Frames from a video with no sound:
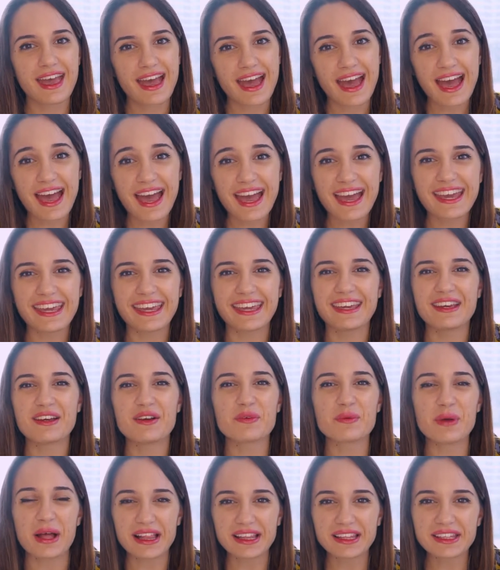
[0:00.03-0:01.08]
Hi,
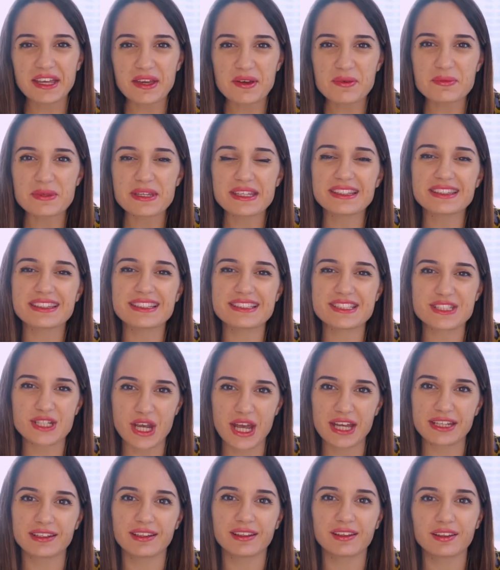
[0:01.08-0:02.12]
welcome in the
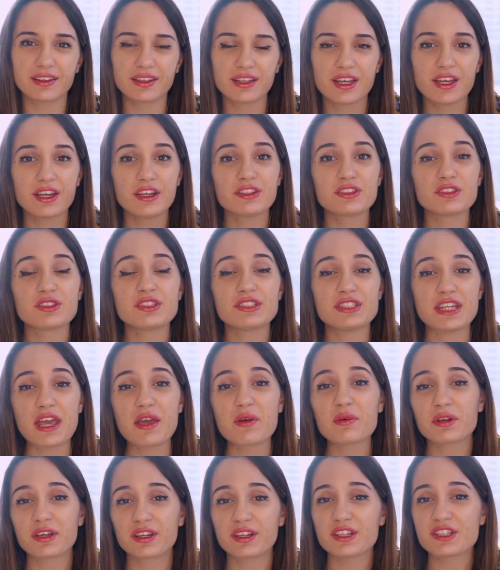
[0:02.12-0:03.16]
channel. Today
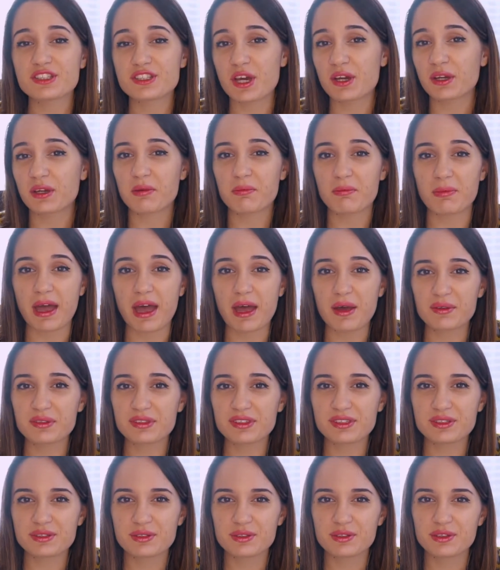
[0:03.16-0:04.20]
we're going to talk about
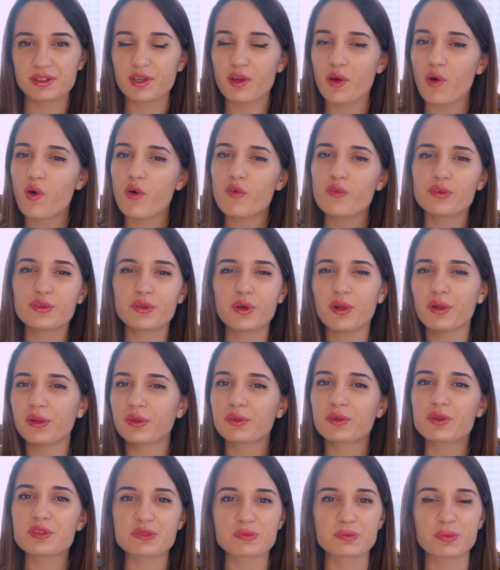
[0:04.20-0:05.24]
the overall
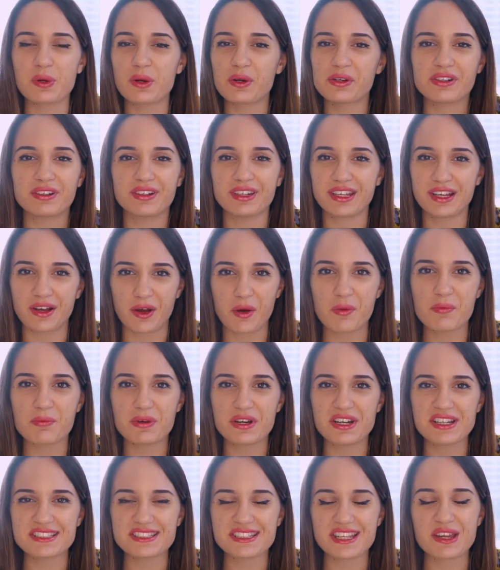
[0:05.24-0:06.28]
cross-border
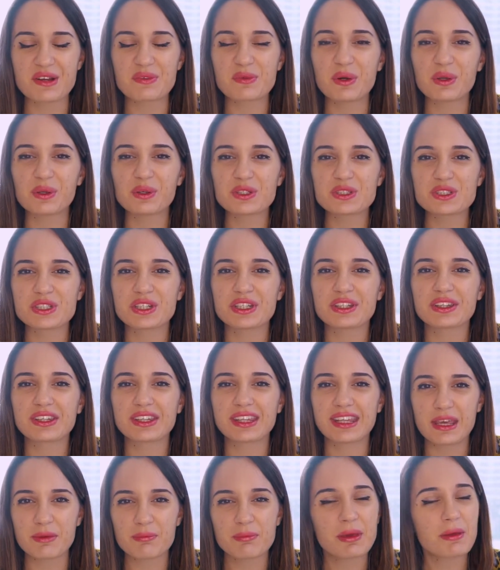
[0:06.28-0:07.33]
e-commerce and what you
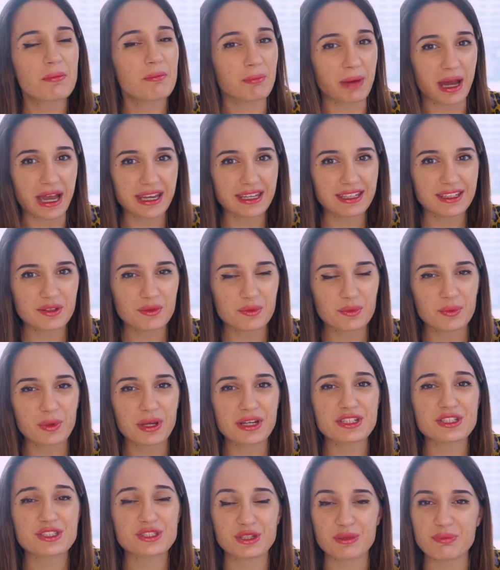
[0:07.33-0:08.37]
should keep in mind
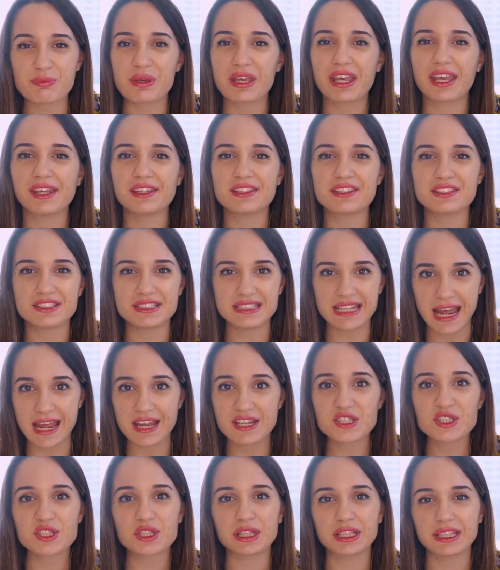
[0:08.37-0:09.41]
when shipping
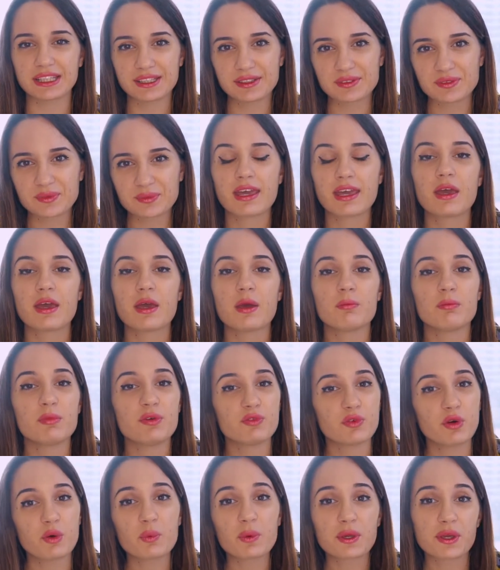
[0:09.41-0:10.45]
internationally.
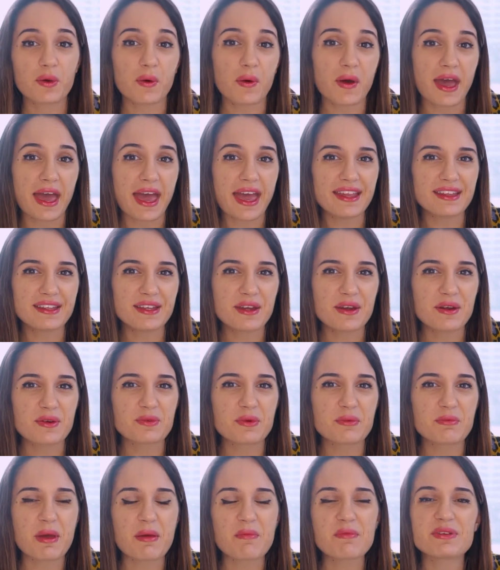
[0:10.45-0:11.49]
Before we go ahead,
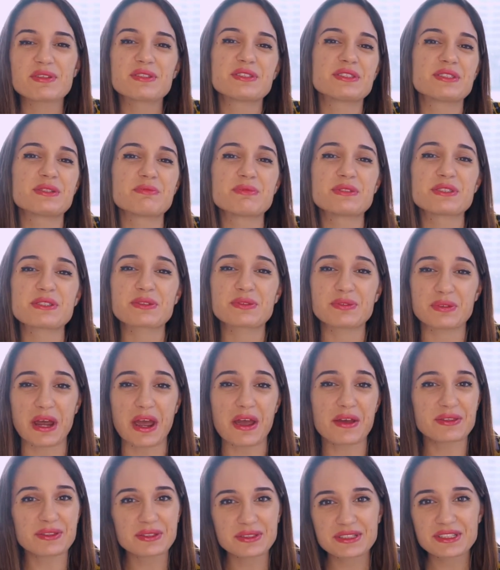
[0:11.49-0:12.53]
remember to
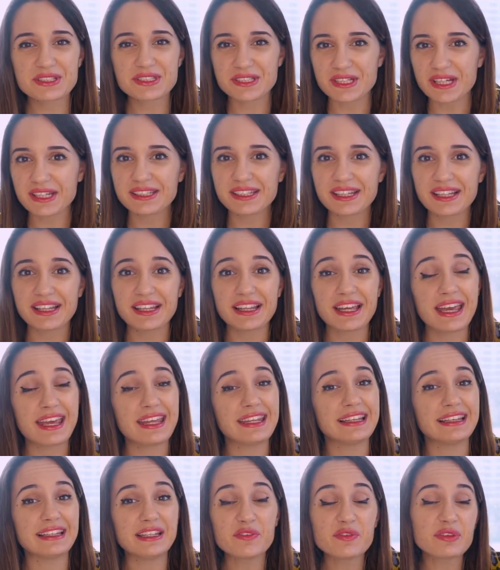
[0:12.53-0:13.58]
subscribe to the channel
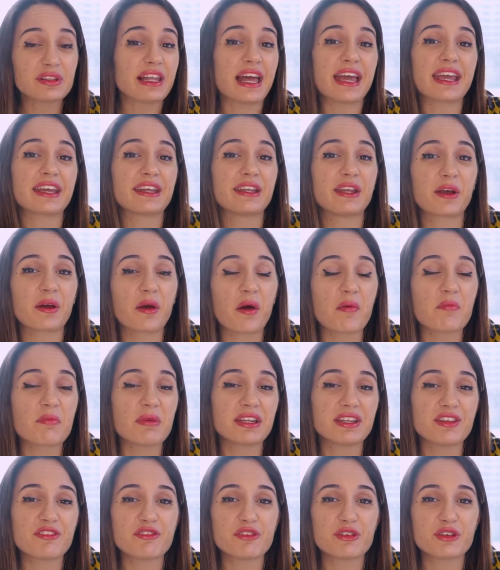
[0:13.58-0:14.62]
and leave a like and a
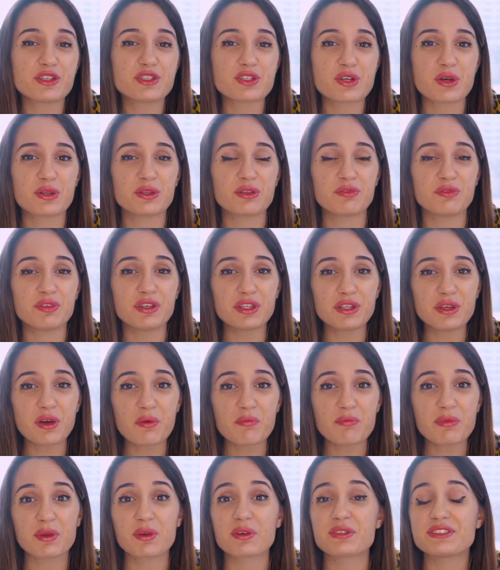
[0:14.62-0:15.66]
comment if you enjoyed the video,
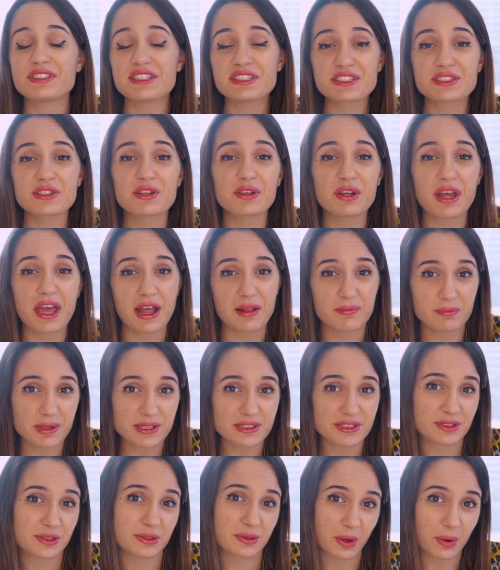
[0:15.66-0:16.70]
because this is going to help
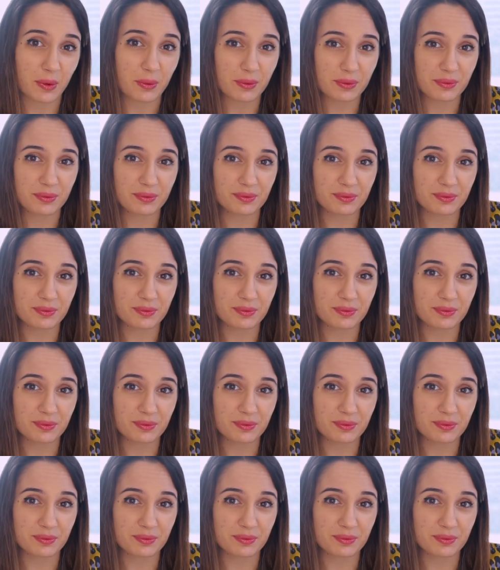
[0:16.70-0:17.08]
us grow.